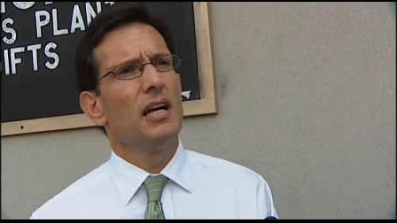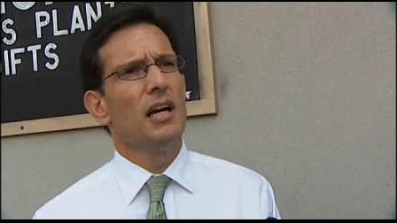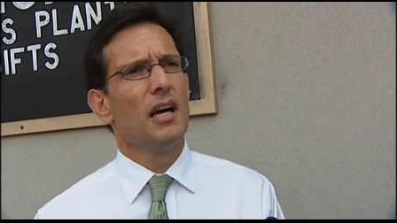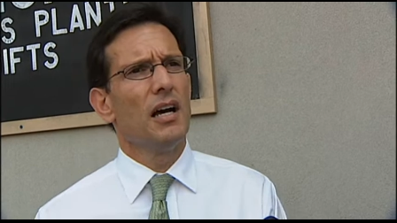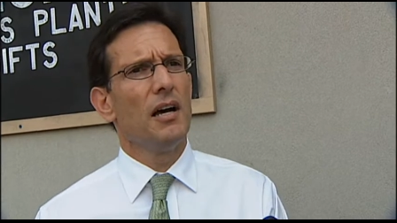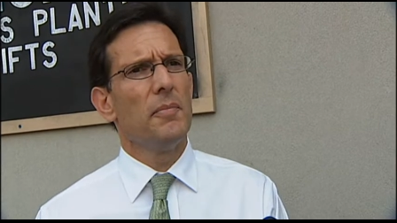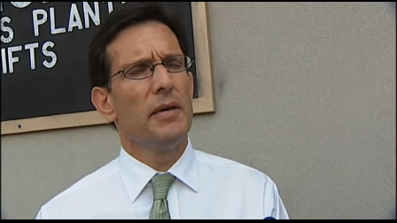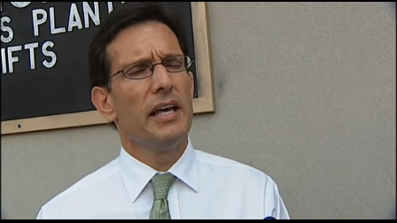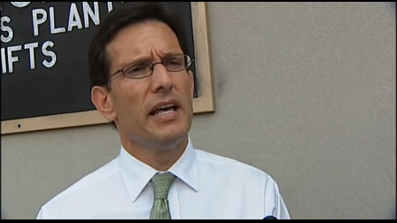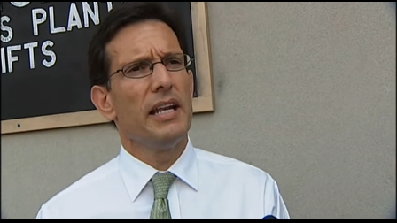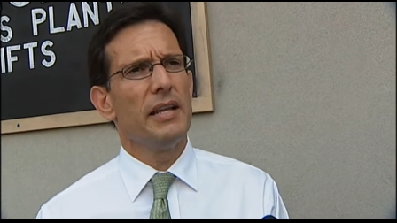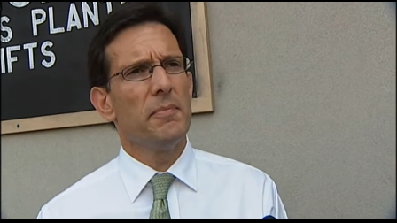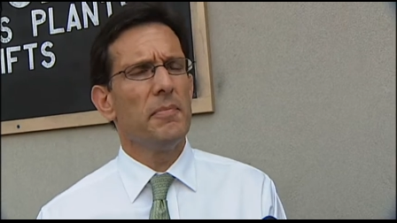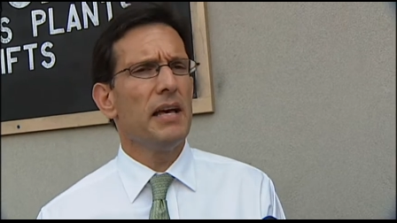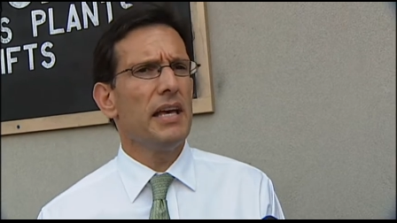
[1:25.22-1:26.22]
um,
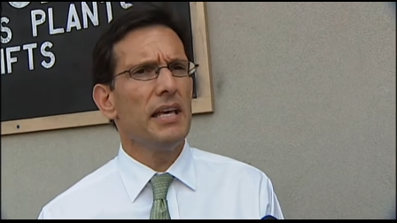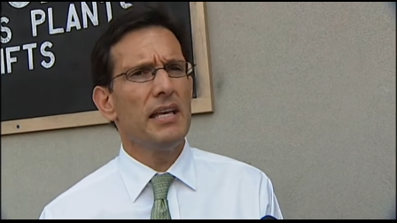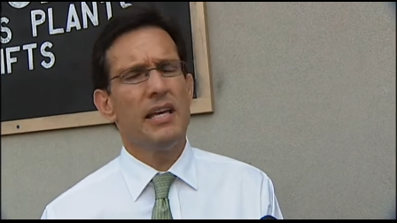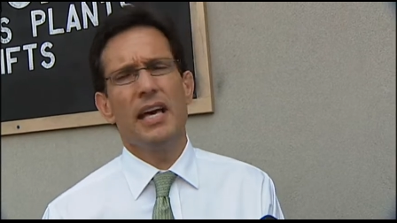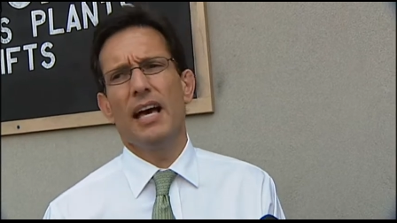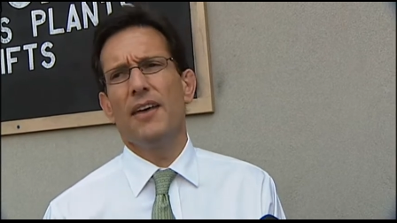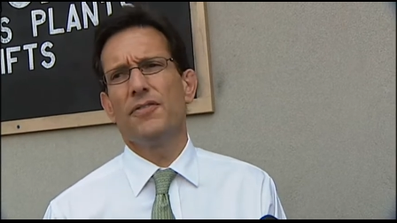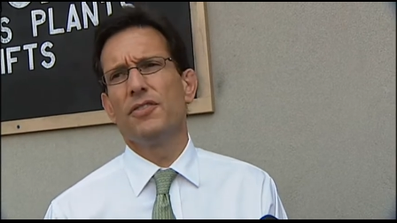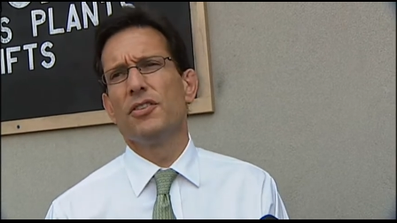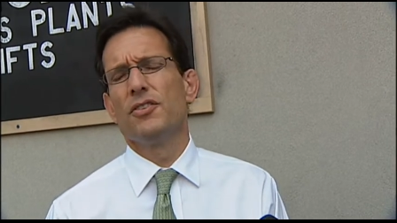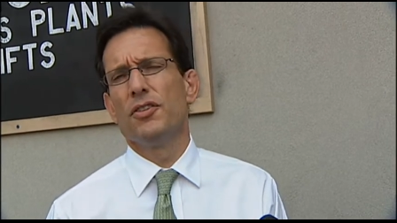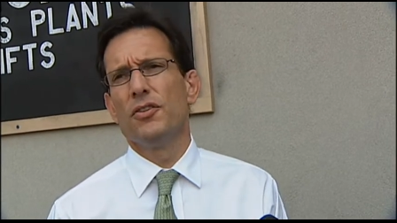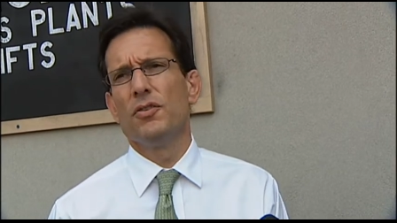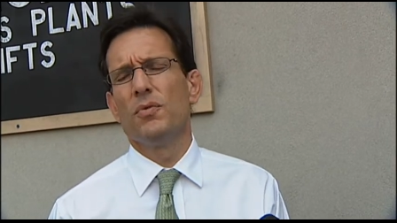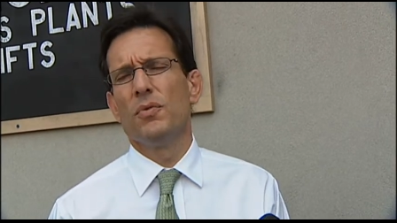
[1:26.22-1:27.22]
and it may have to
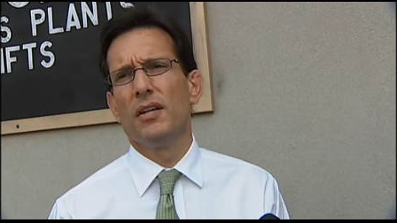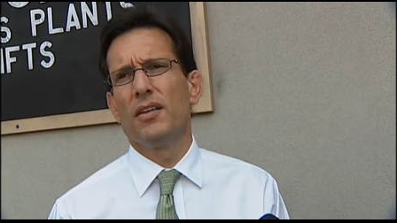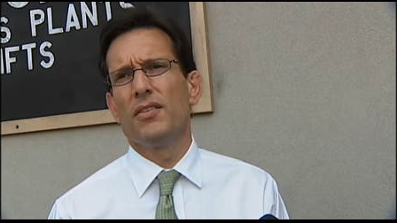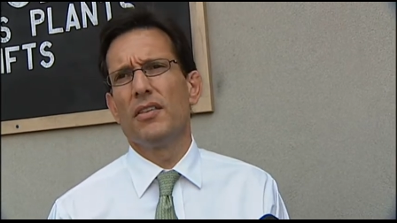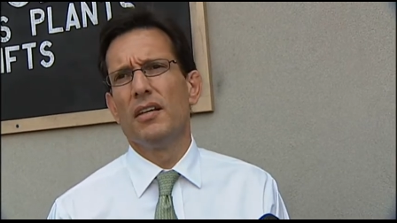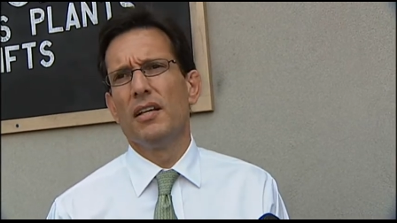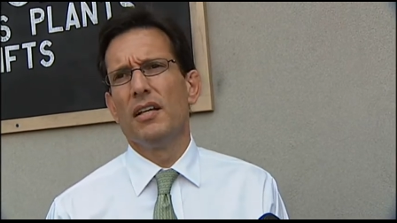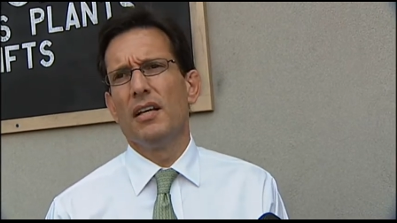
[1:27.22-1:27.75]
do with.